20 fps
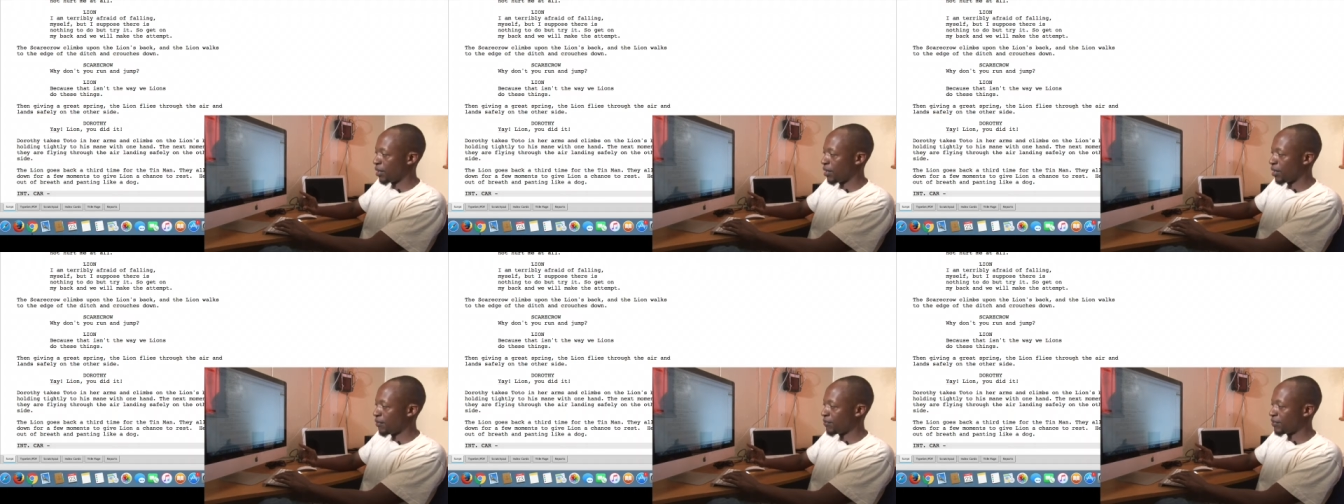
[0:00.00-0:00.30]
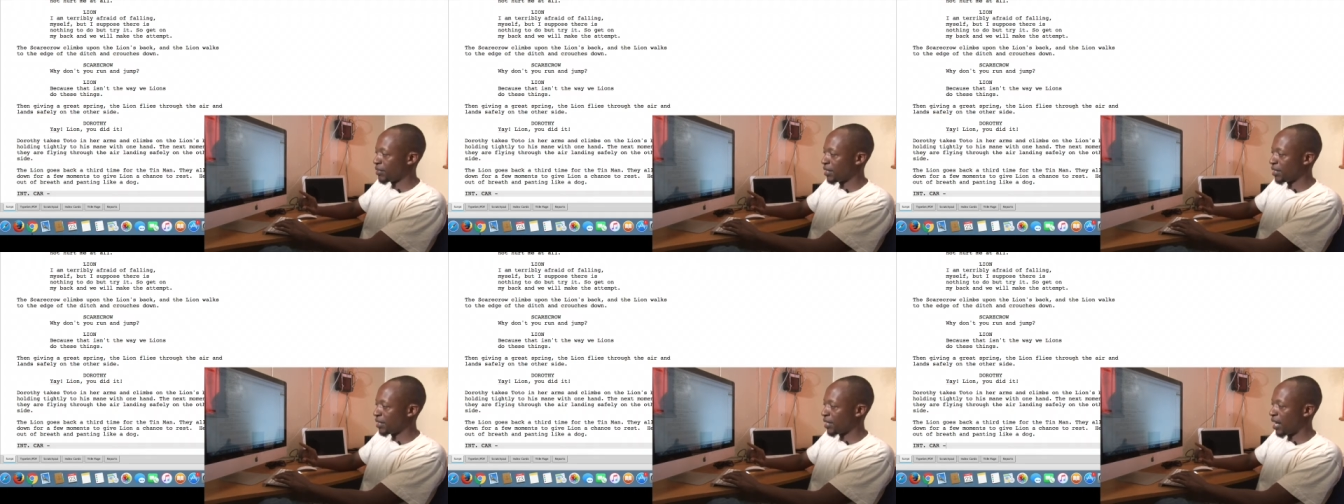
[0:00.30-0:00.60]

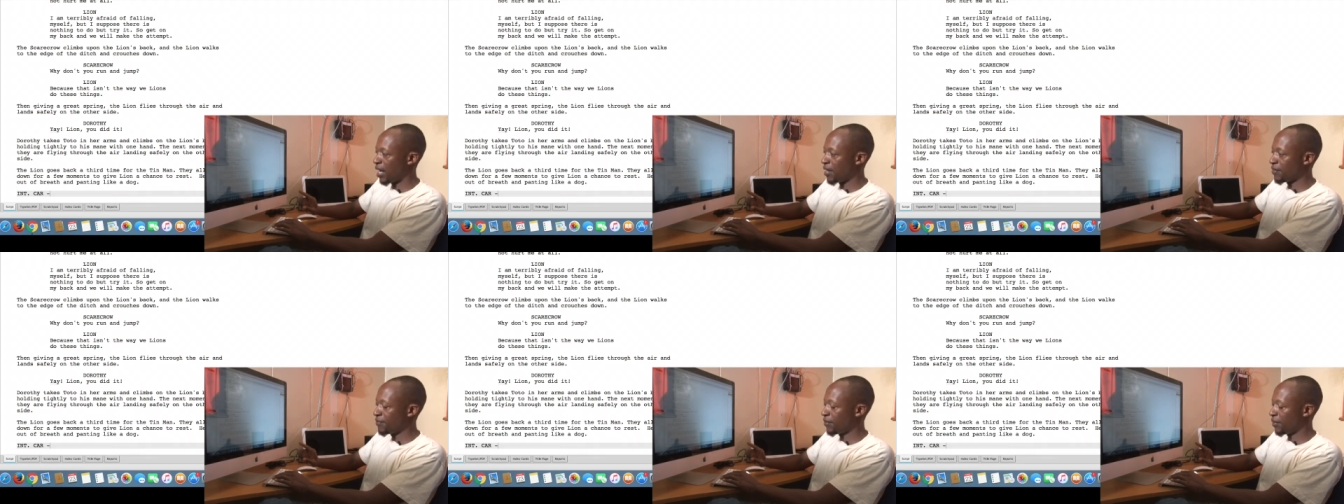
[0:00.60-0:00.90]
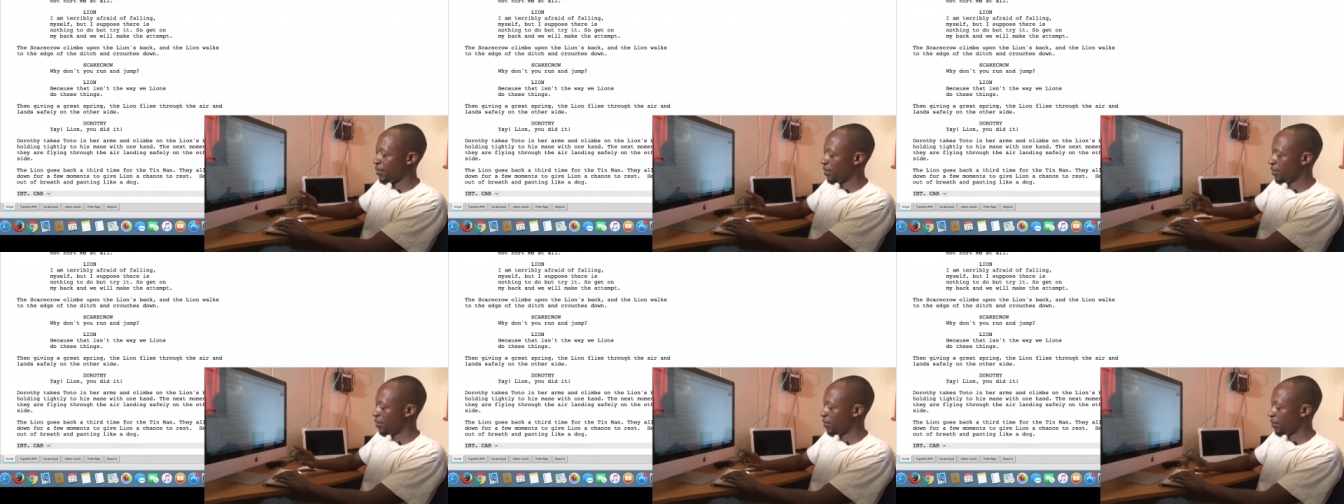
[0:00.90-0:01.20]
after the
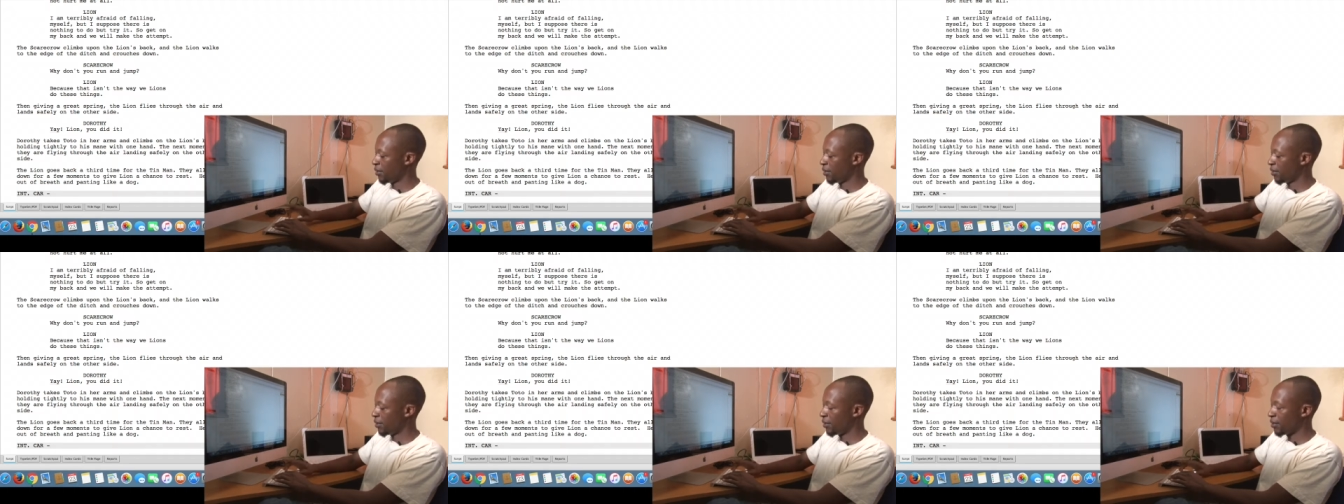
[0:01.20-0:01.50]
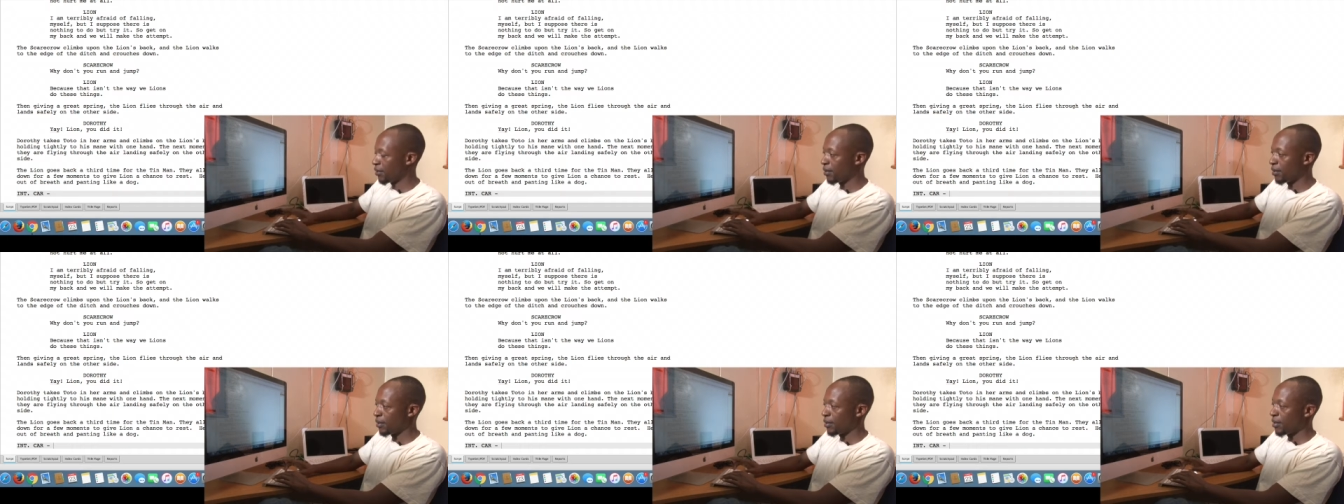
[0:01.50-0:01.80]
hyphen,
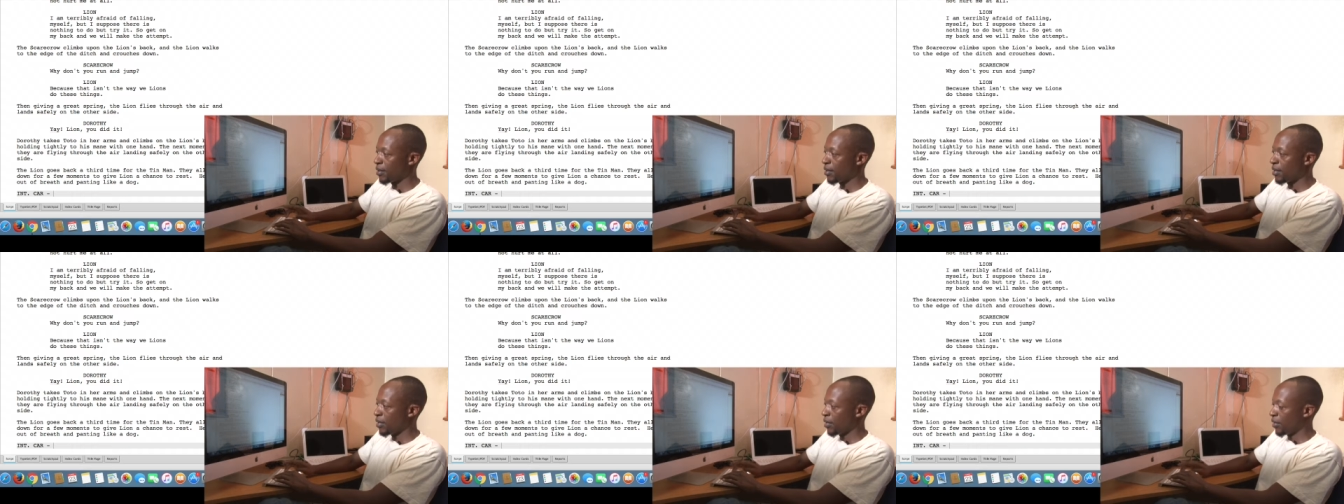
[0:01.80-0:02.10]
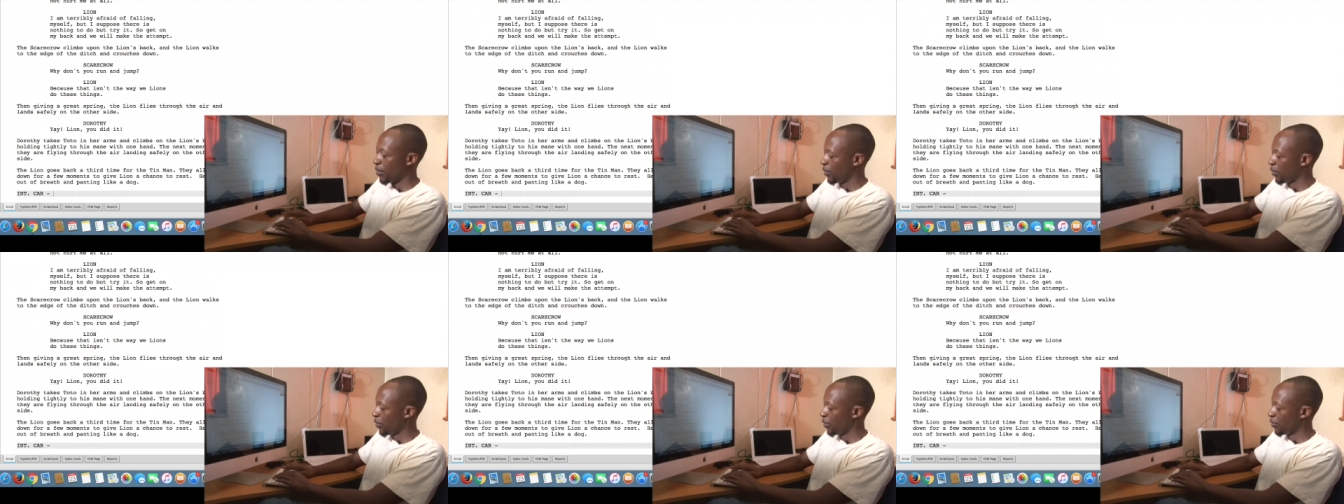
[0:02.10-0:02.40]

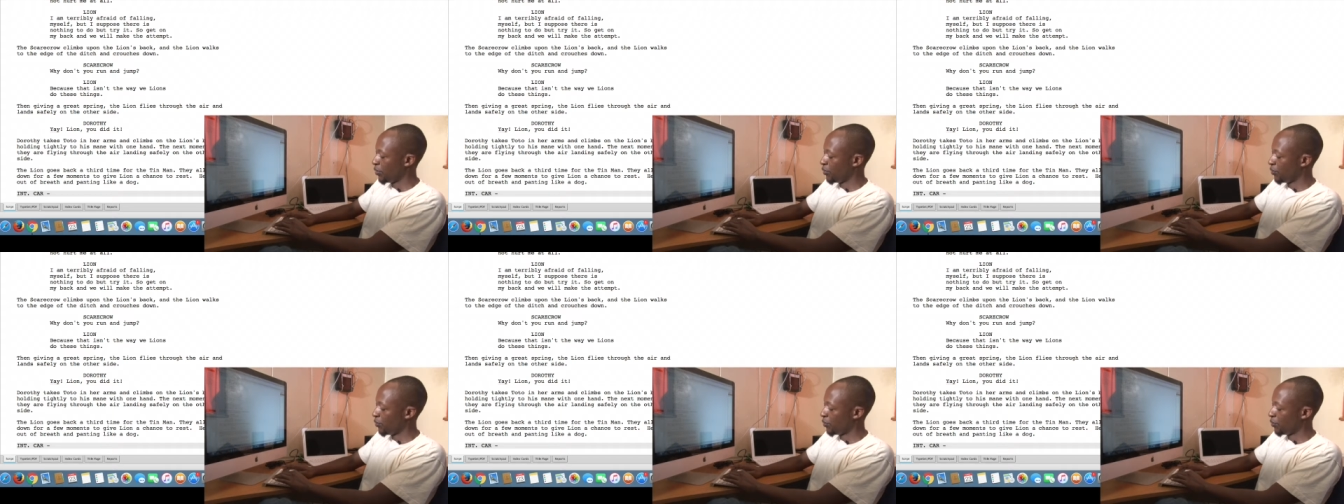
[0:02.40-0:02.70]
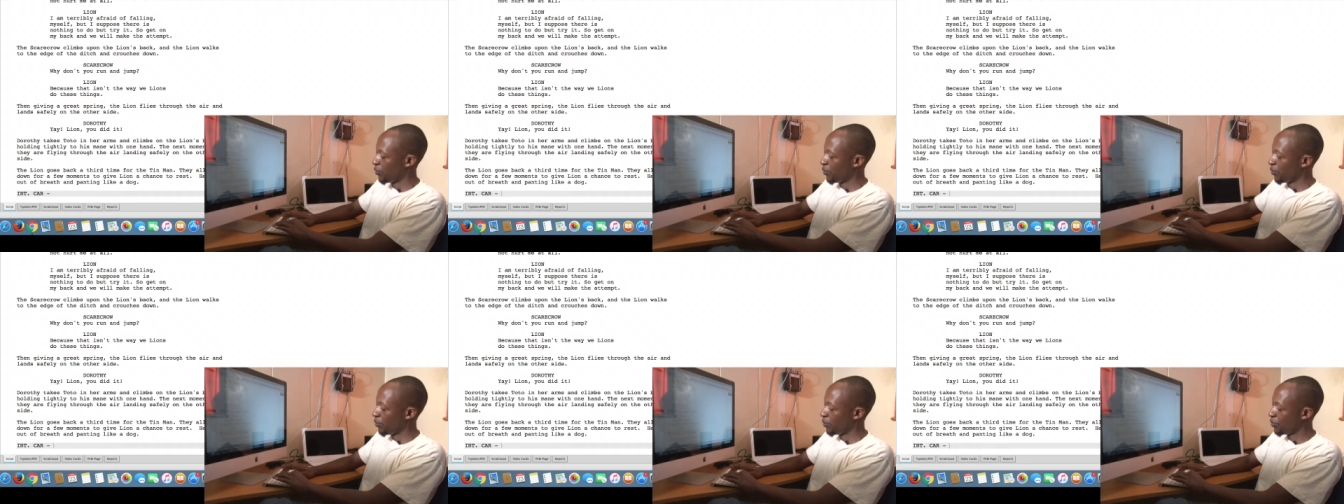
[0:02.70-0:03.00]

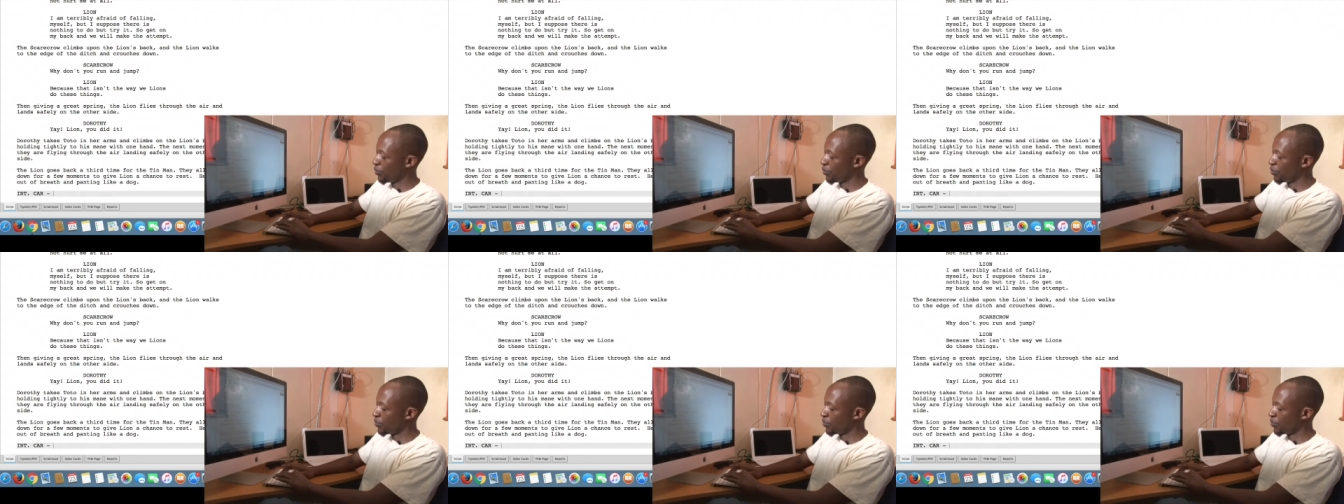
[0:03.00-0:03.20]
you